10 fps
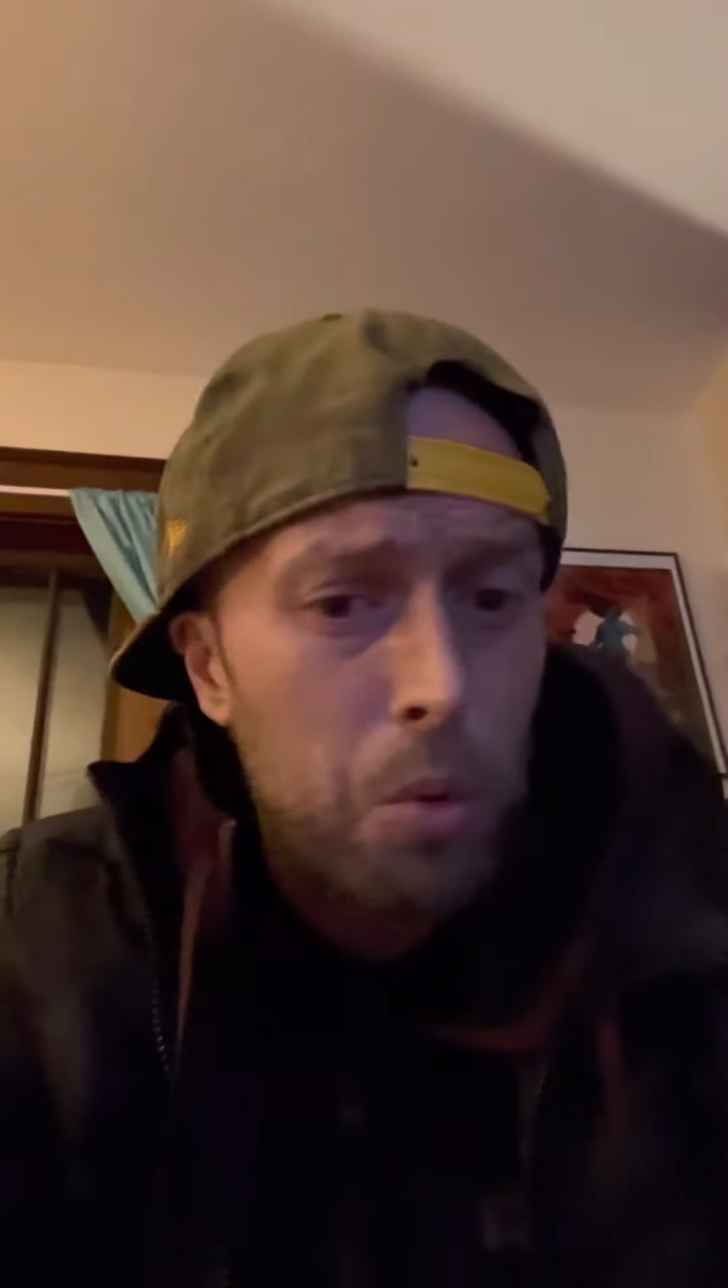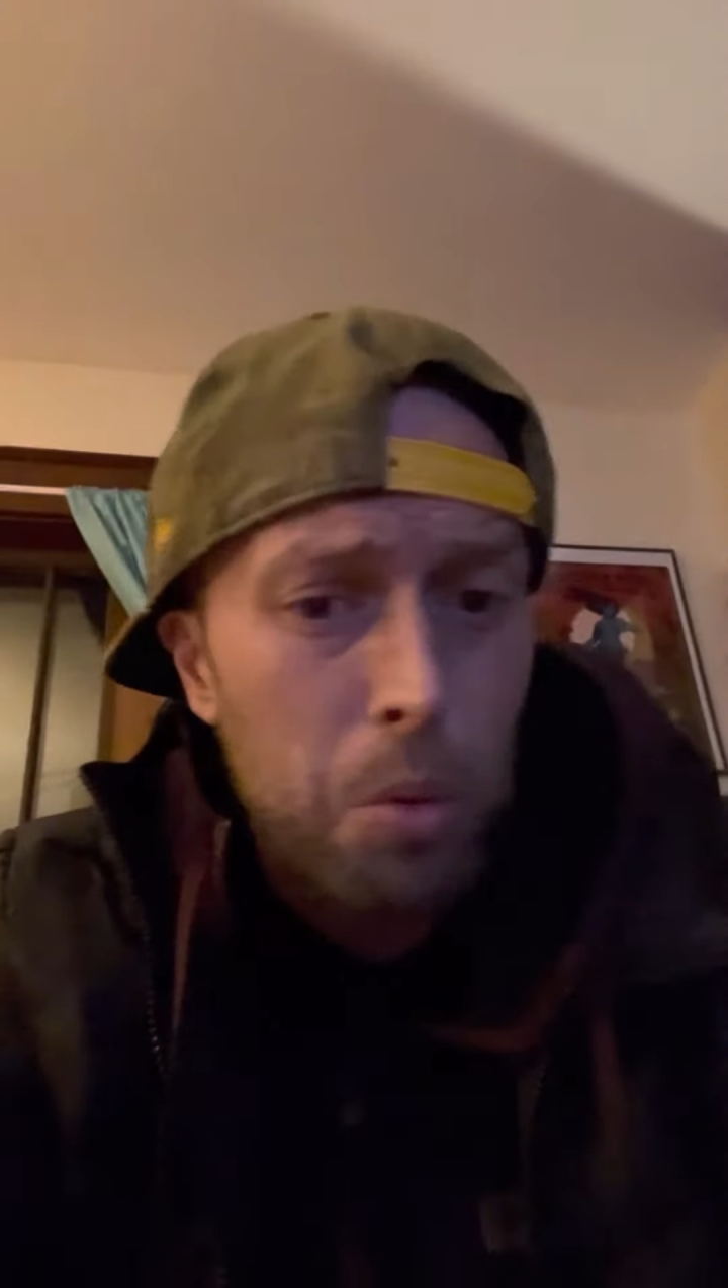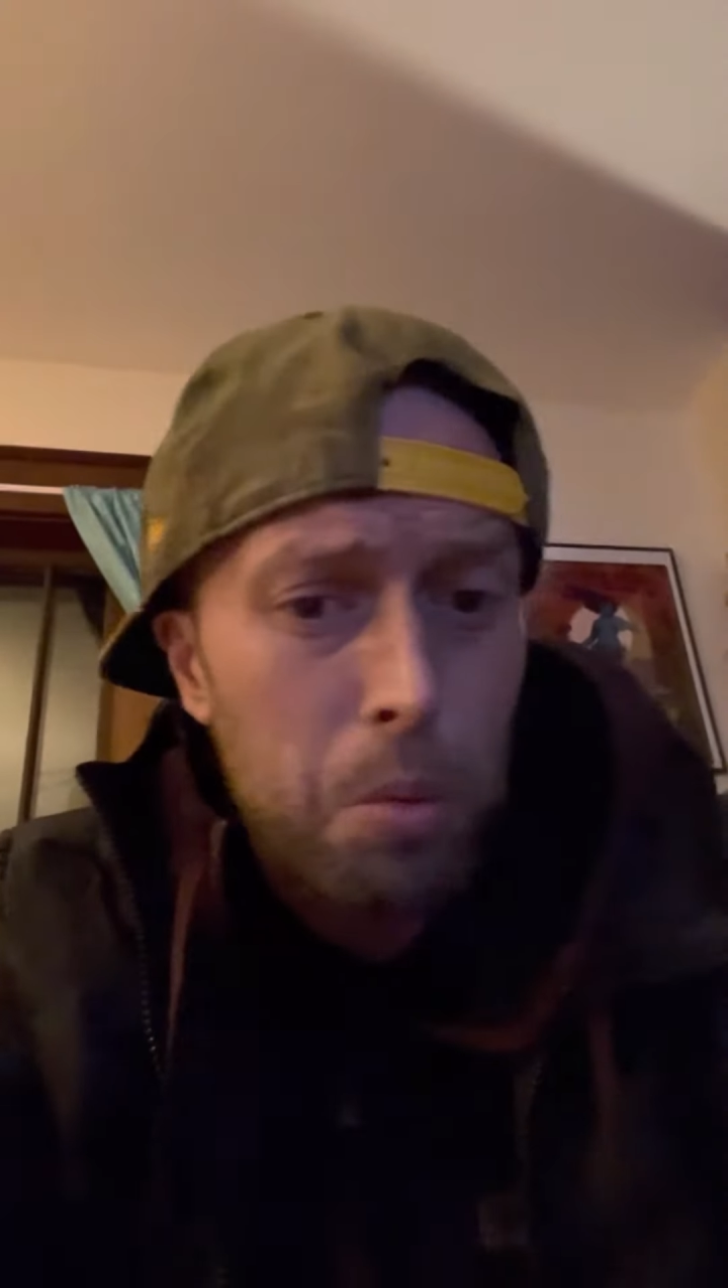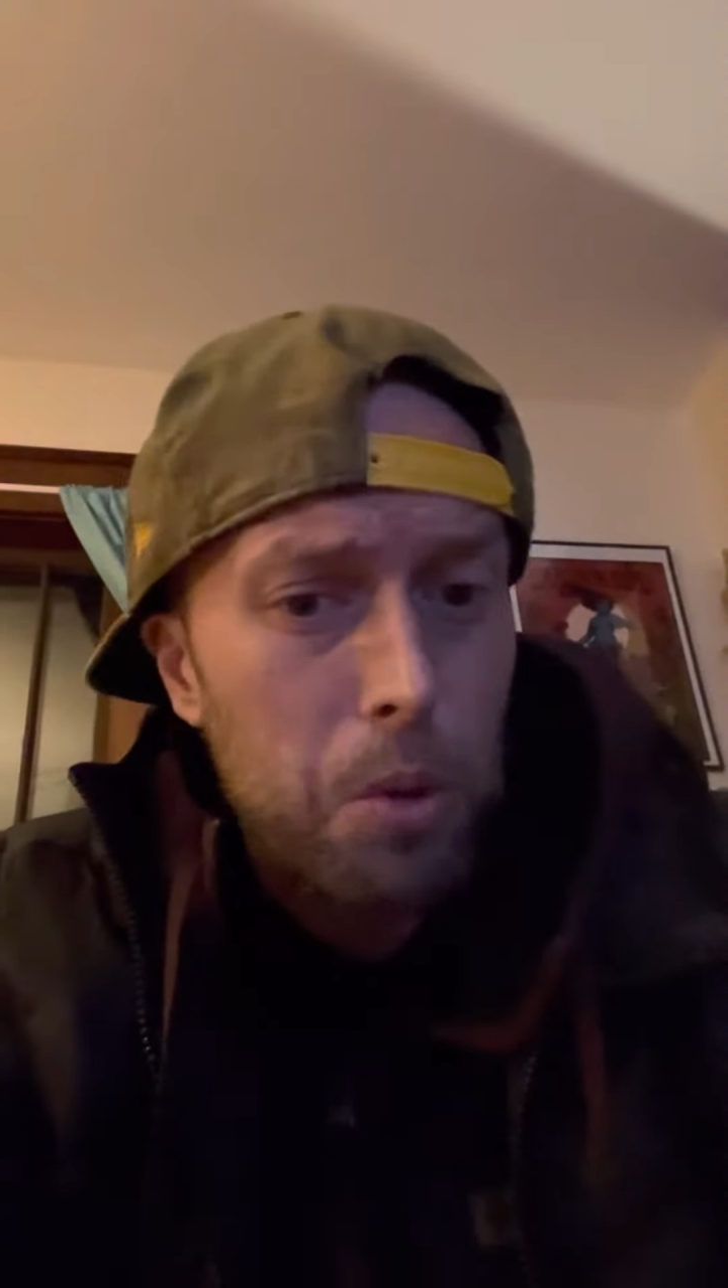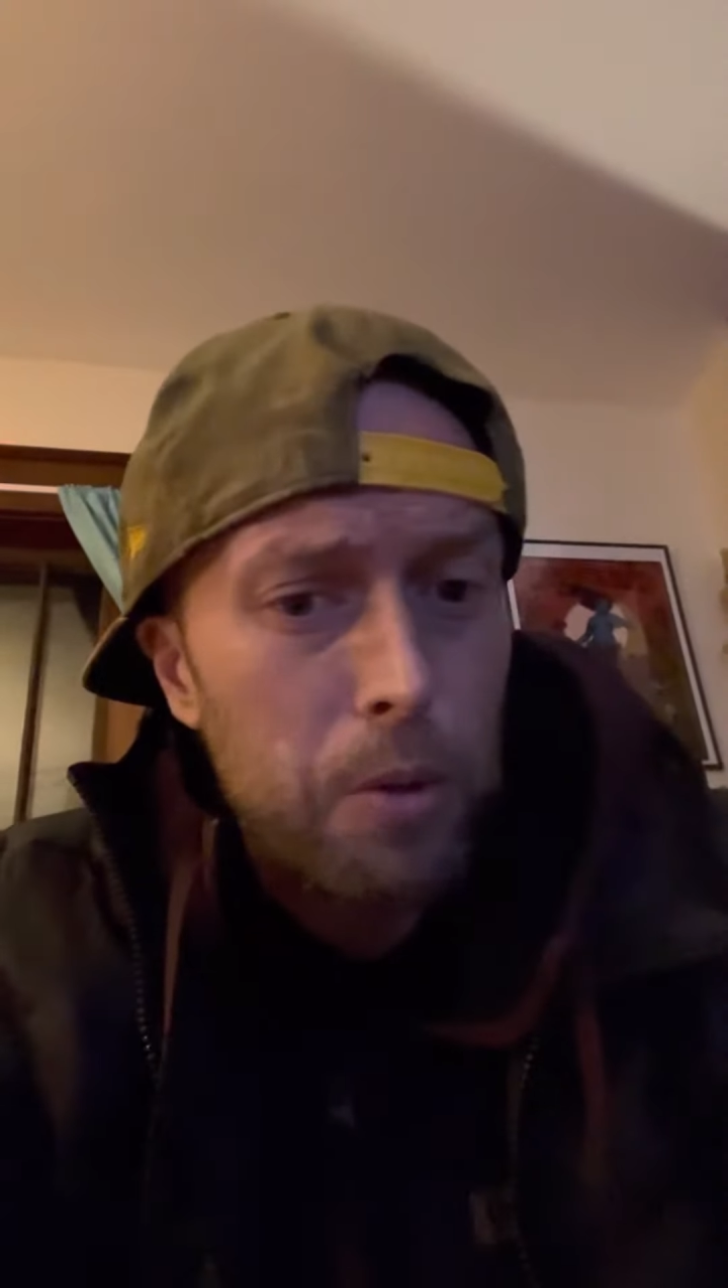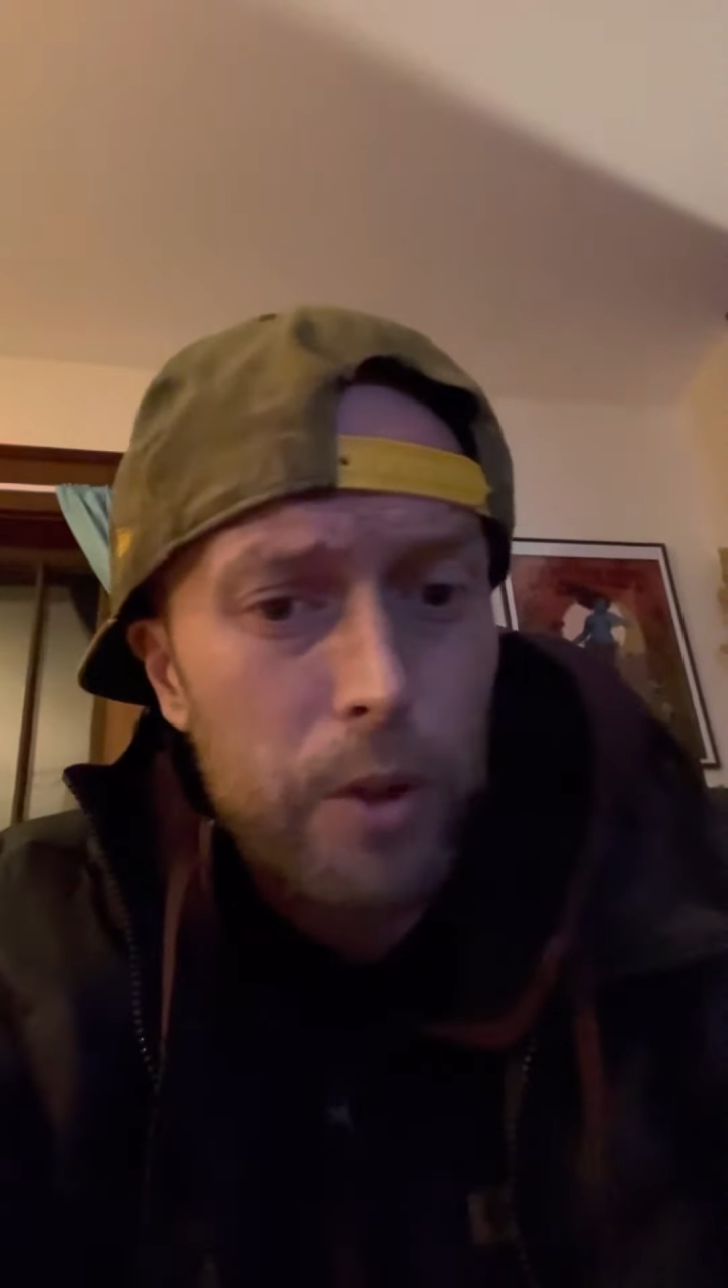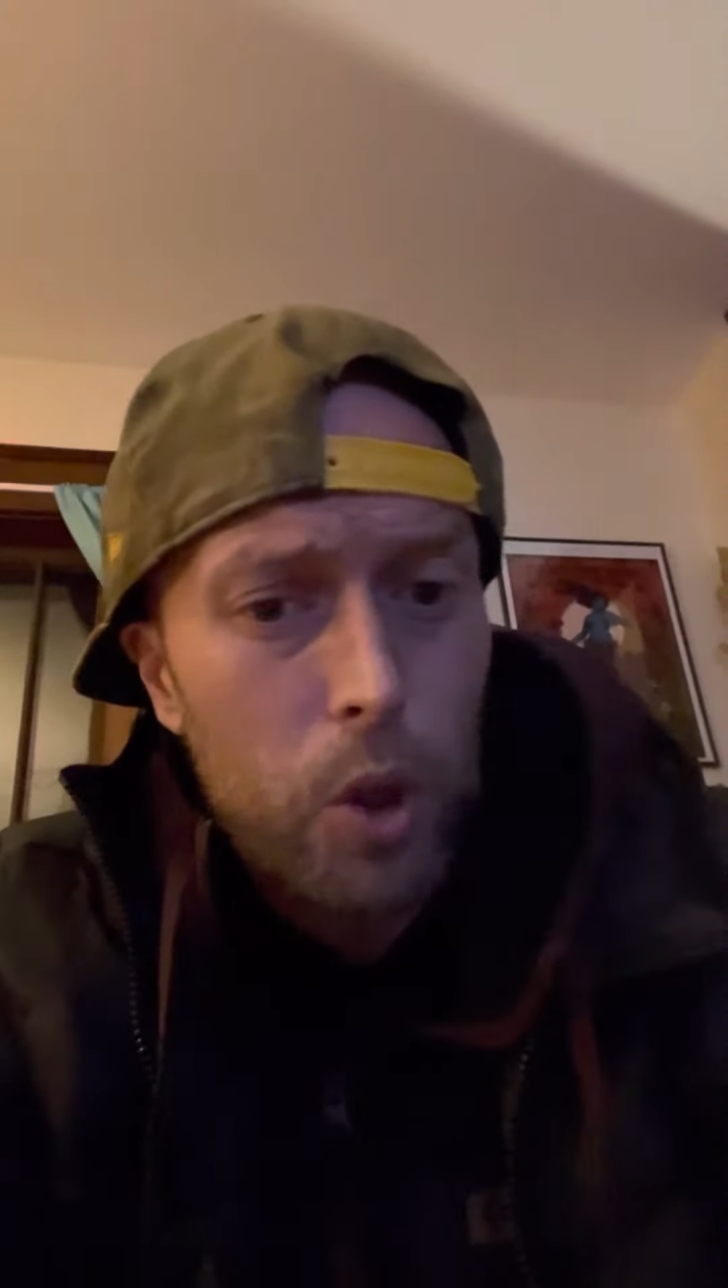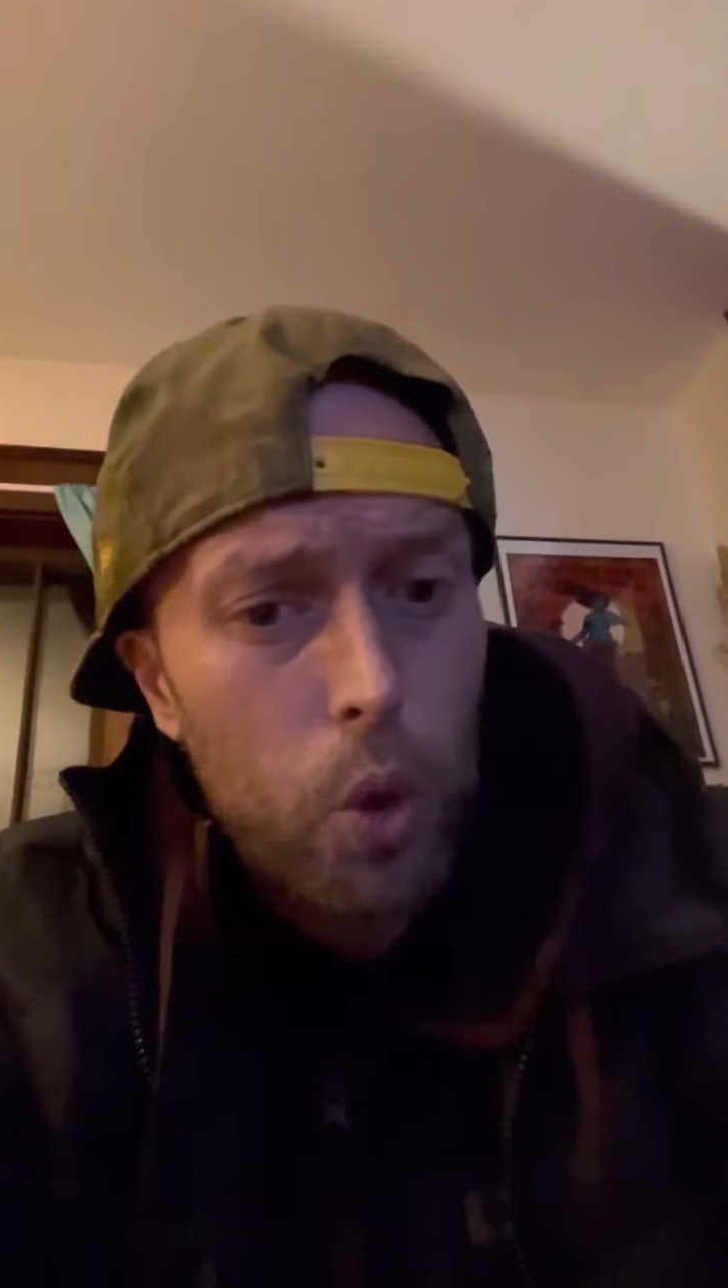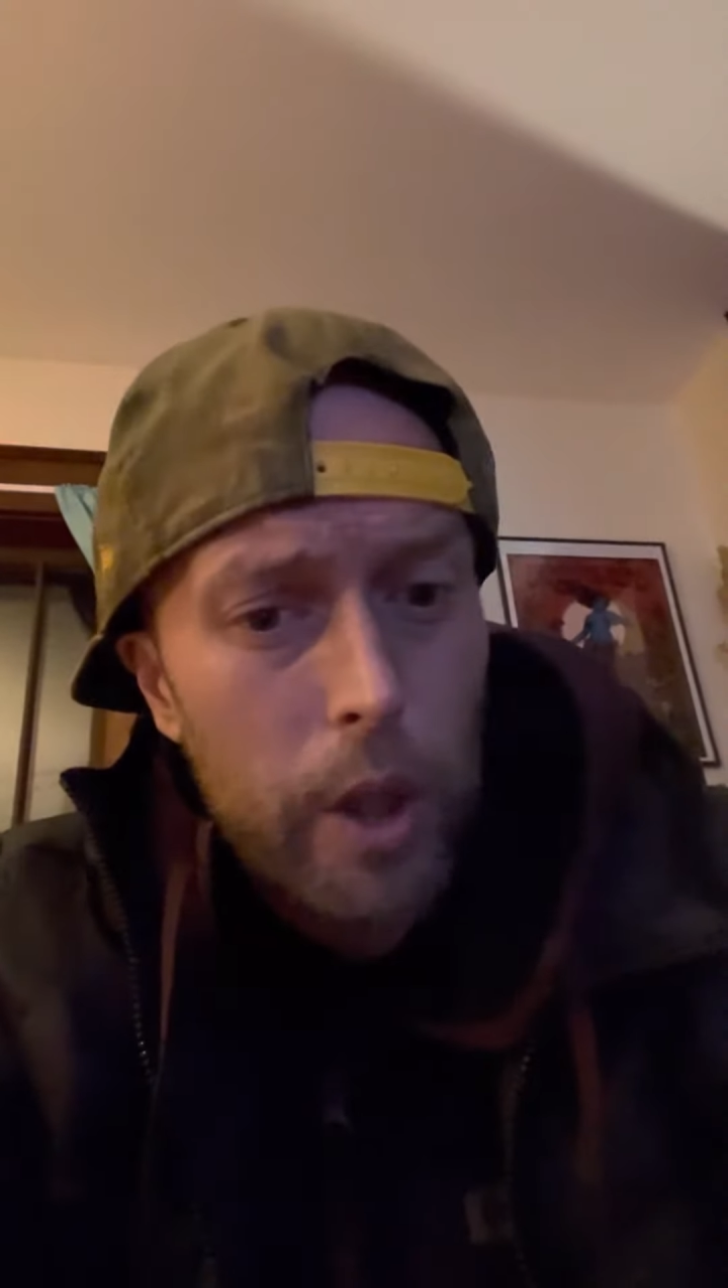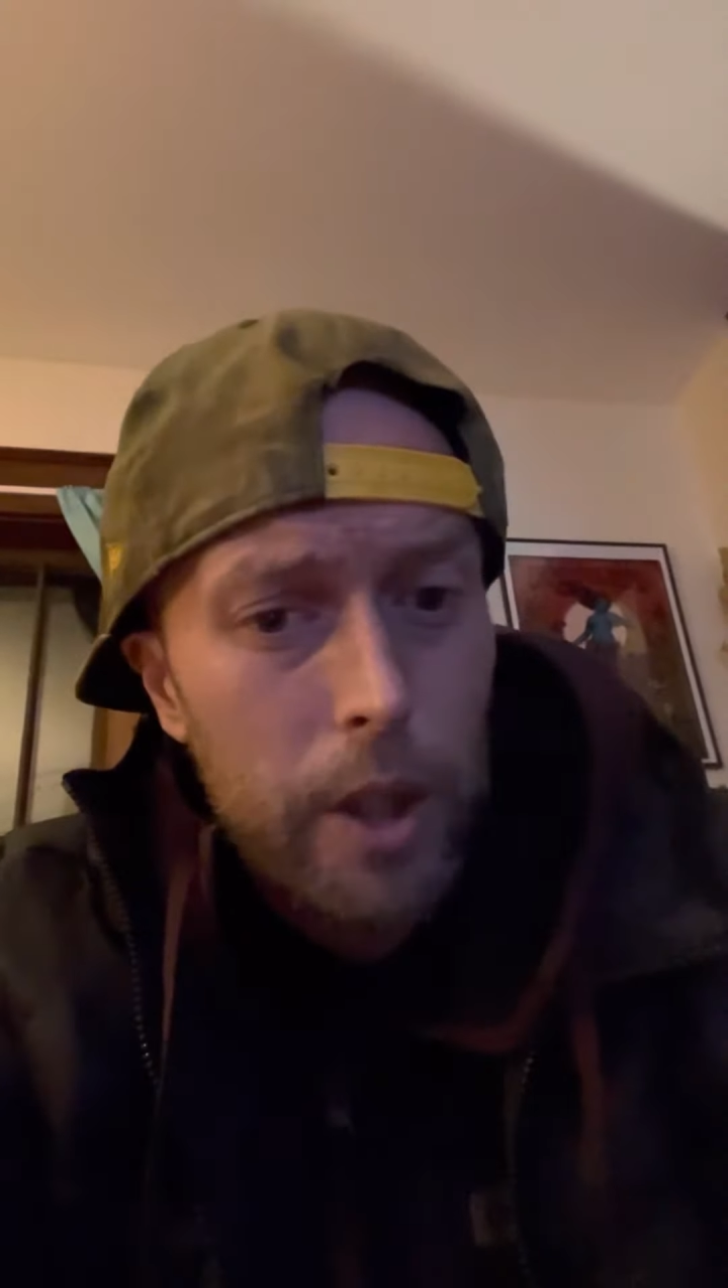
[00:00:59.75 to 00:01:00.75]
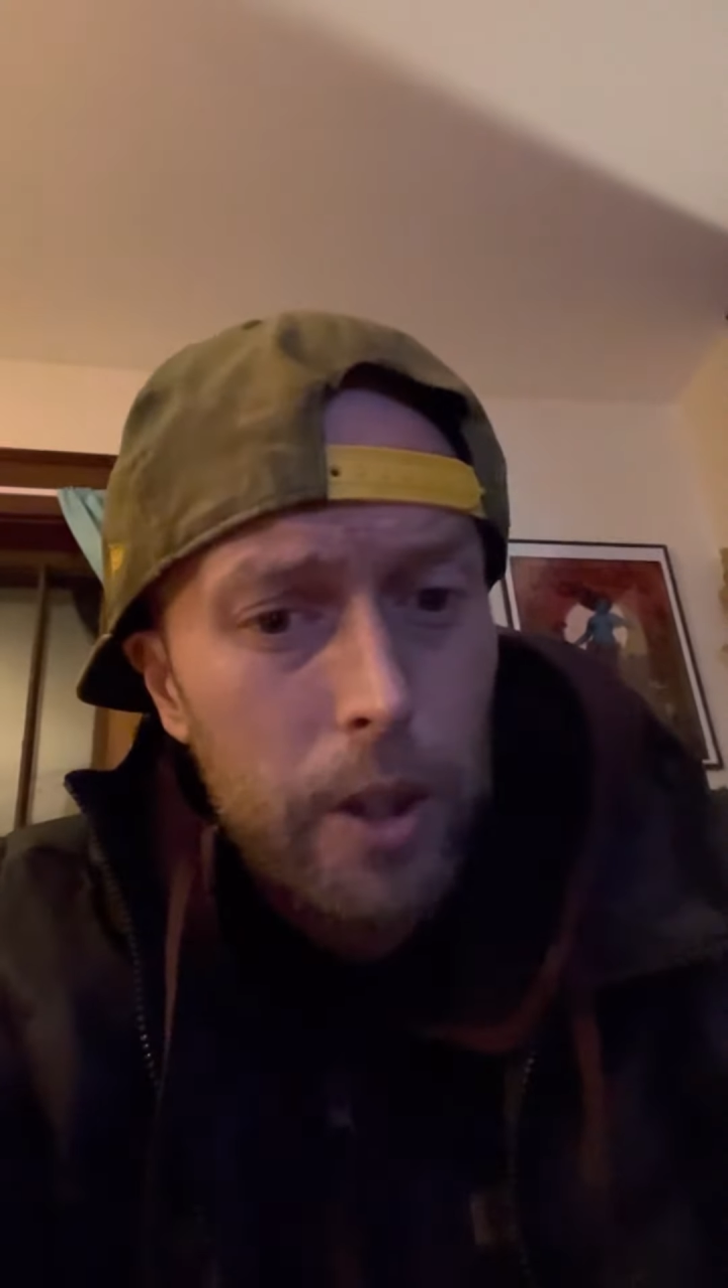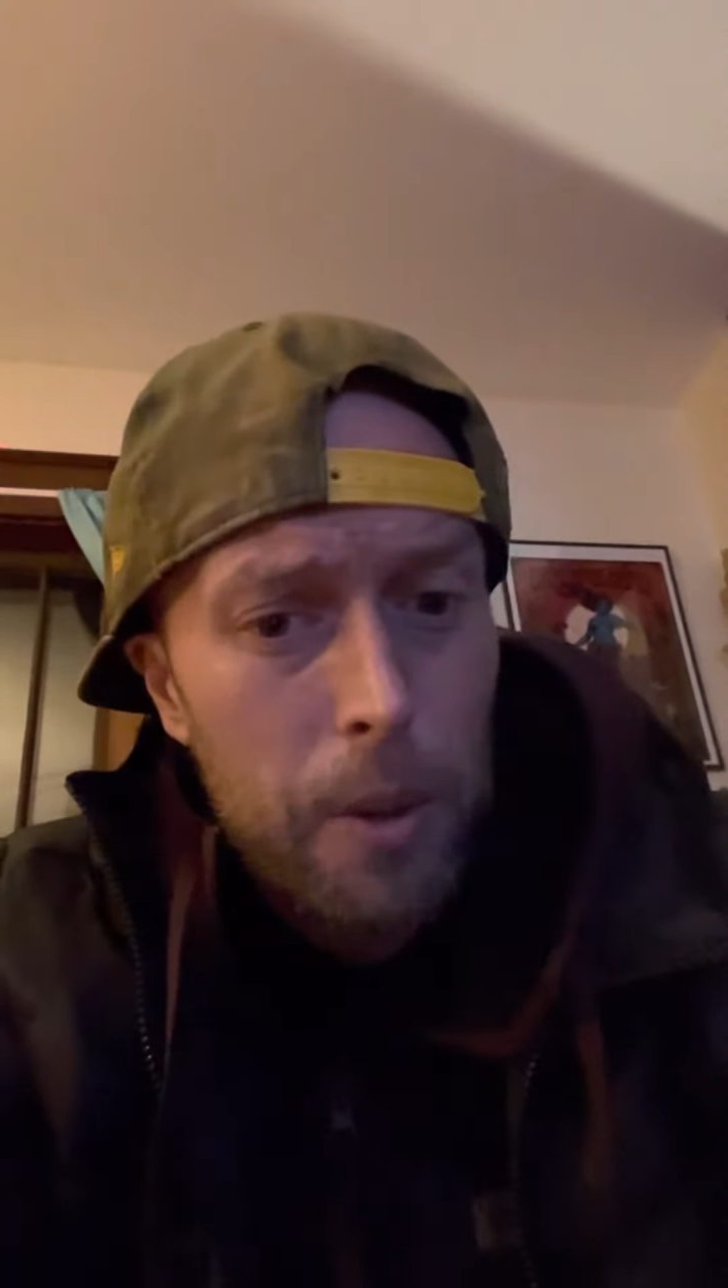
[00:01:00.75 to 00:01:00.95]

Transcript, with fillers: will prove it quick